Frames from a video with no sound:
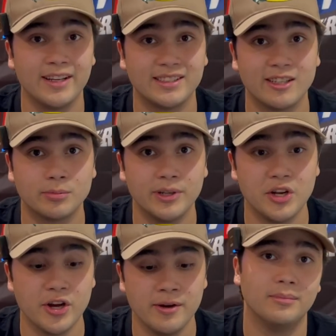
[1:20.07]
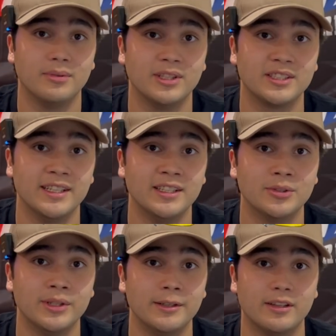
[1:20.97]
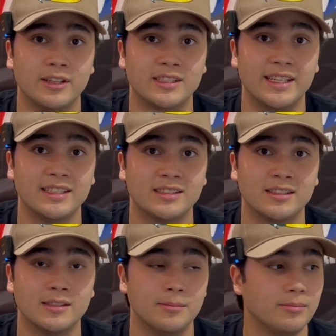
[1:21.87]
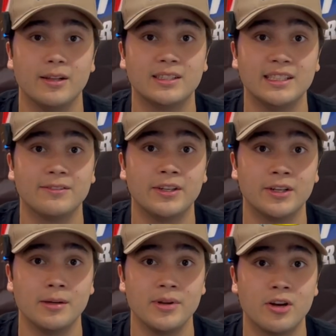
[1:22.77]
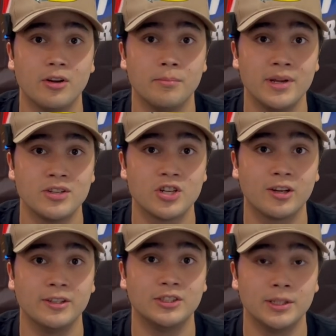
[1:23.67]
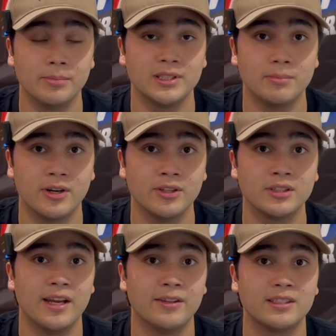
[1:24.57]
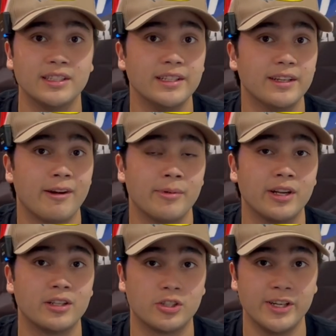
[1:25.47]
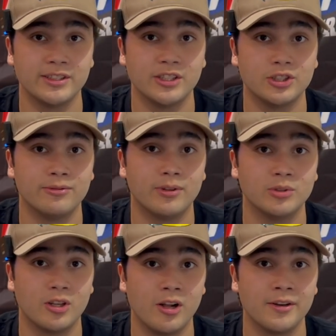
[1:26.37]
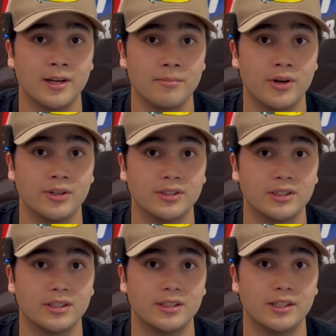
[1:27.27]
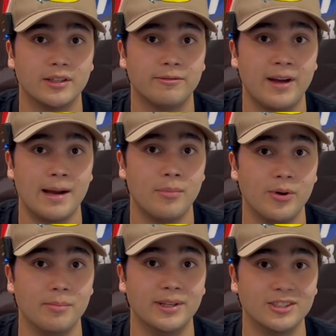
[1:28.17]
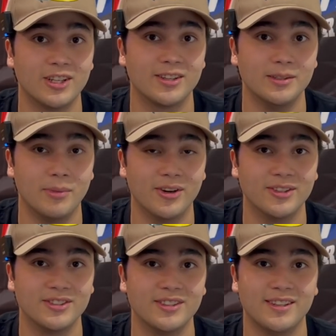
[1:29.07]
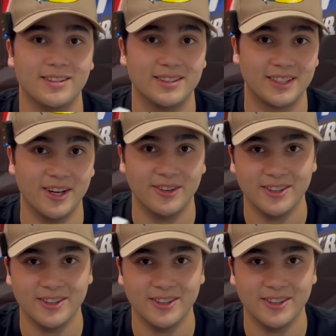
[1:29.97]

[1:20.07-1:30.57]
it sounds pretty good. Let's get into it. Let's taste test them. Let's see if they're gonna be called mint chocolate chipless bars. And let's see if I'm gonna transition from Klondike bars to Fat Boy mint chocolate bars. Let's go.